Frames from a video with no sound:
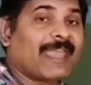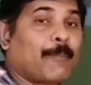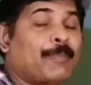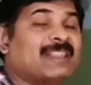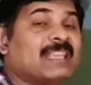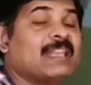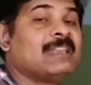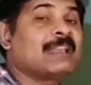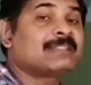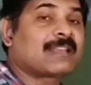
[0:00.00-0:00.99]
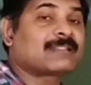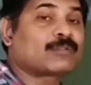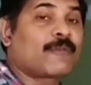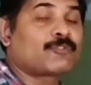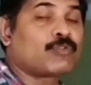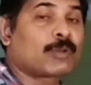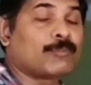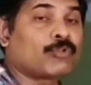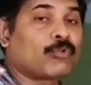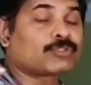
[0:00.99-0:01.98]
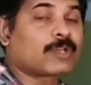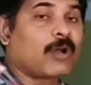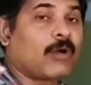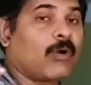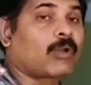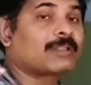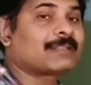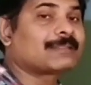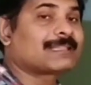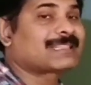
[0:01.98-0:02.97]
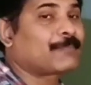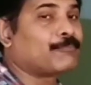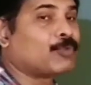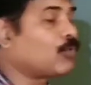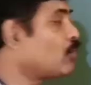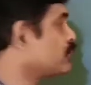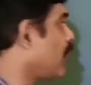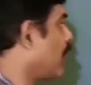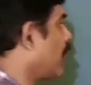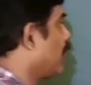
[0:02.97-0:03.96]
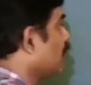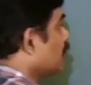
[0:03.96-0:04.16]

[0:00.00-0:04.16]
epithelial cells of your mucosa or the submucosa.